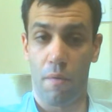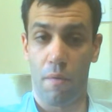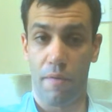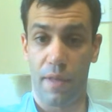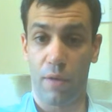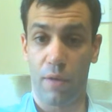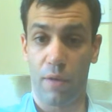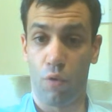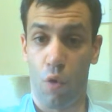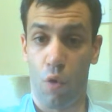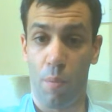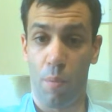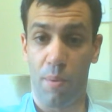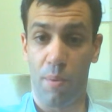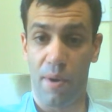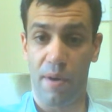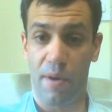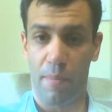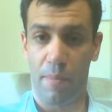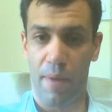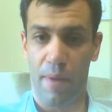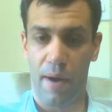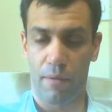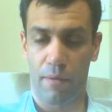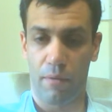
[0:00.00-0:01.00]
the
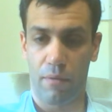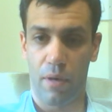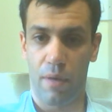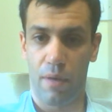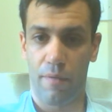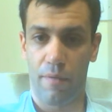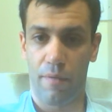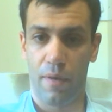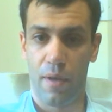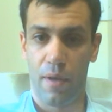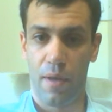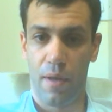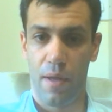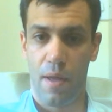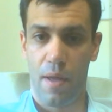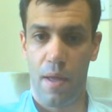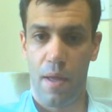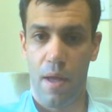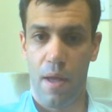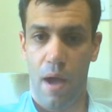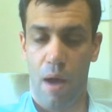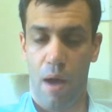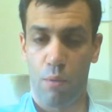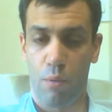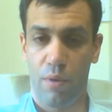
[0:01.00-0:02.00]
incorporated paragraph.
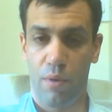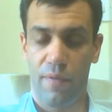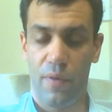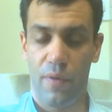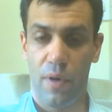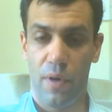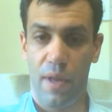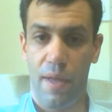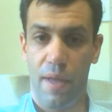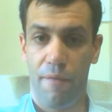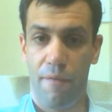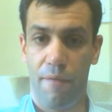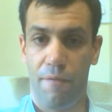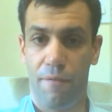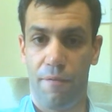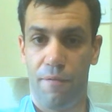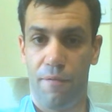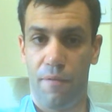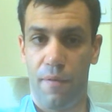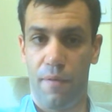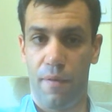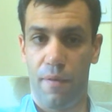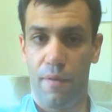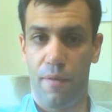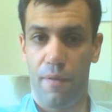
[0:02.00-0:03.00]
However, if
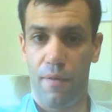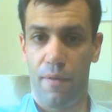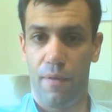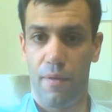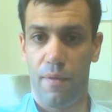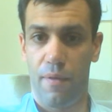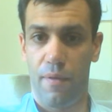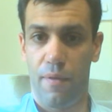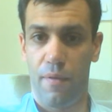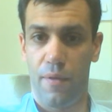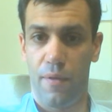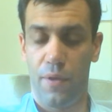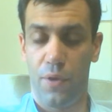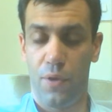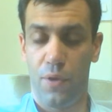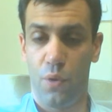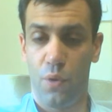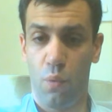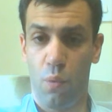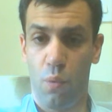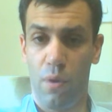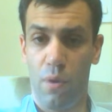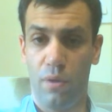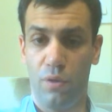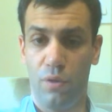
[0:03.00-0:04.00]
you
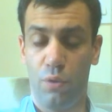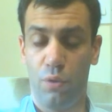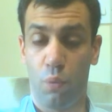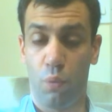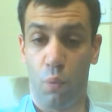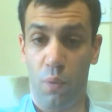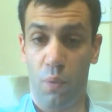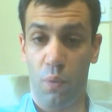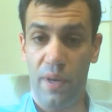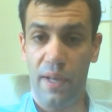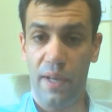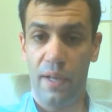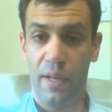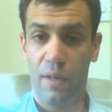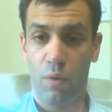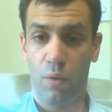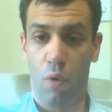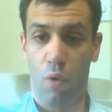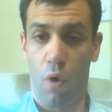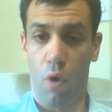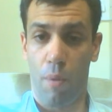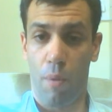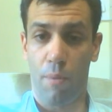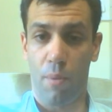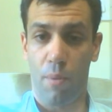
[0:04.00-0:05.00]
want to
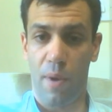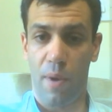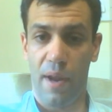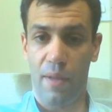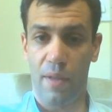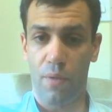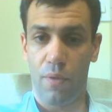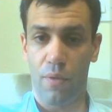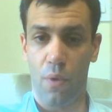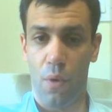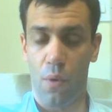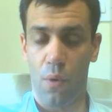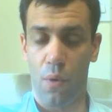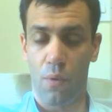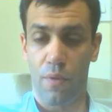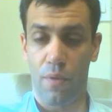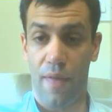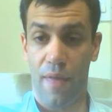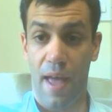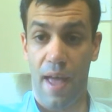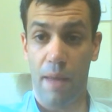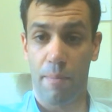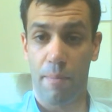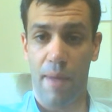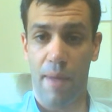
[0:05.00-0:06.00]
reincorporate
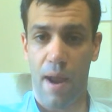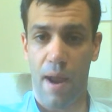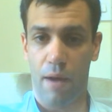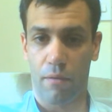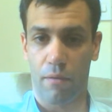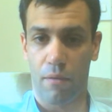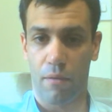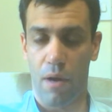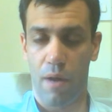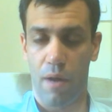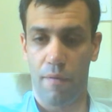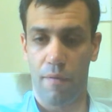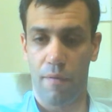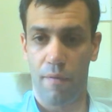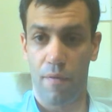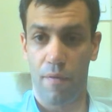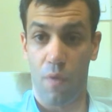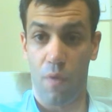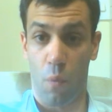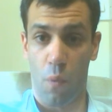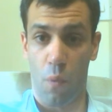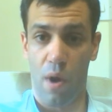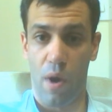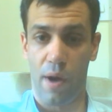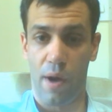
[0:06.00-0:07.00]
that paragraph, the
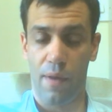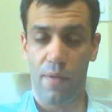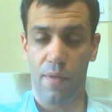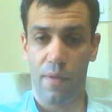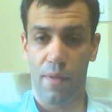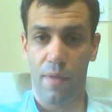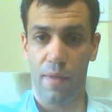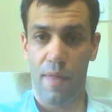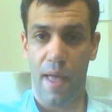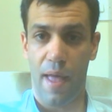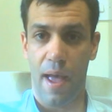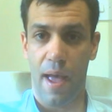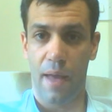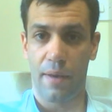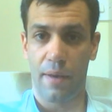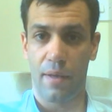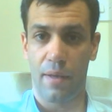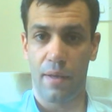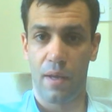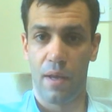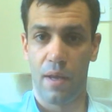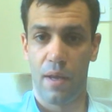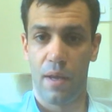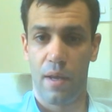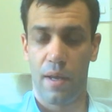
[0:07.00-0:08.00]
one that
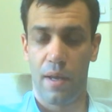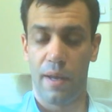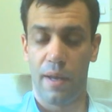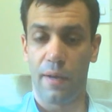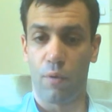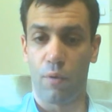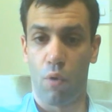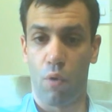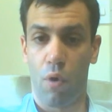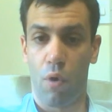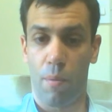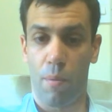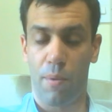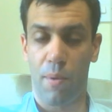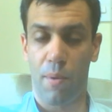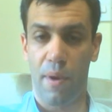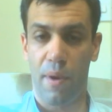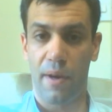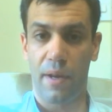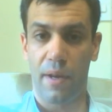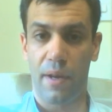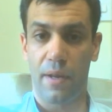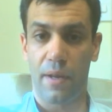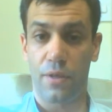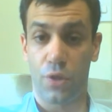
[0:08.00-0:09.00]

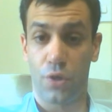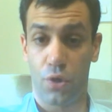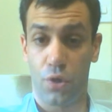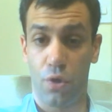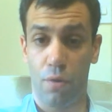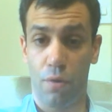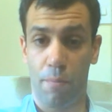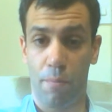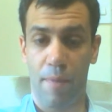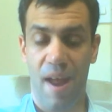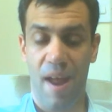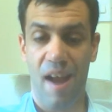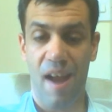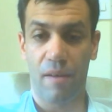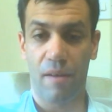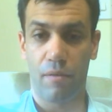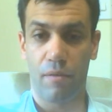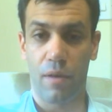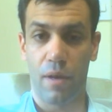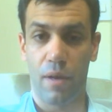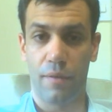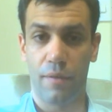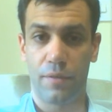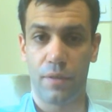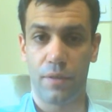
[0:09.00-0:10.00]
incorporated certain
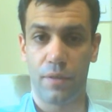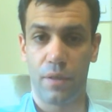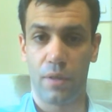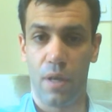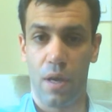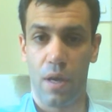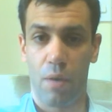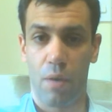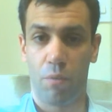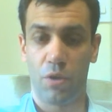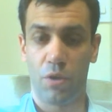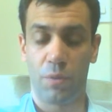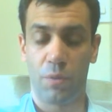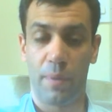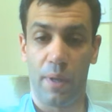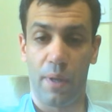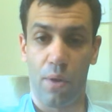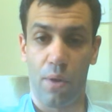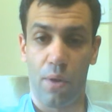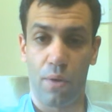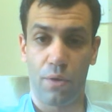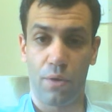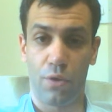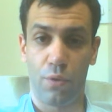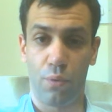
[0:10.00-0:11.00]
paragraphs which
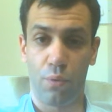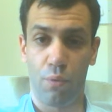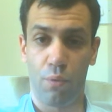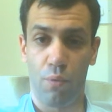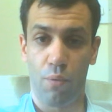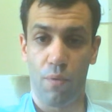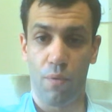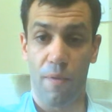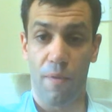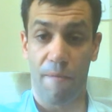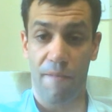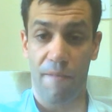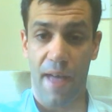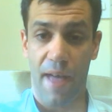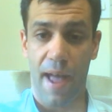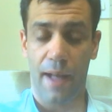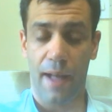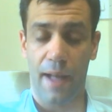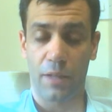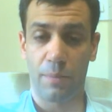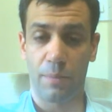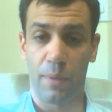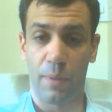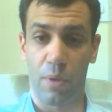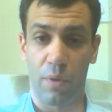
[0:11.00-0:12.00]
belong to the
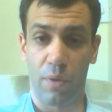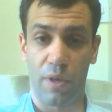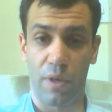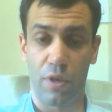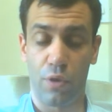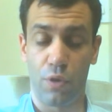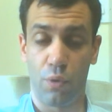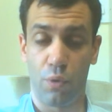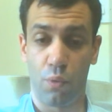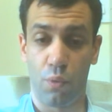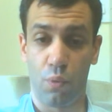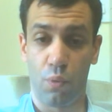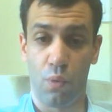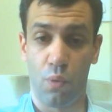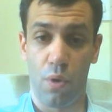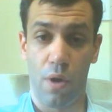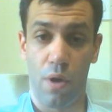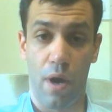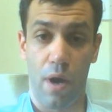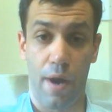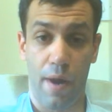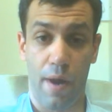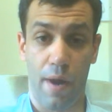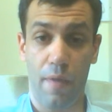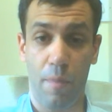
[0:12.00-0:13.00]
facts belonging to
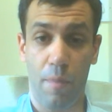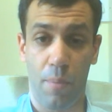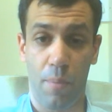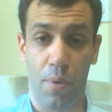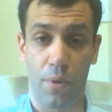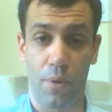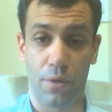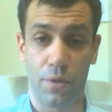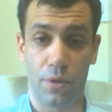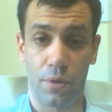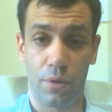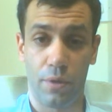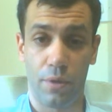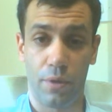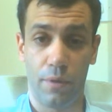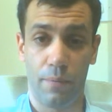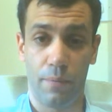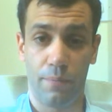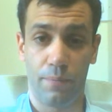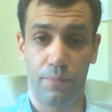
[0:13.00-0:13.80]
another person,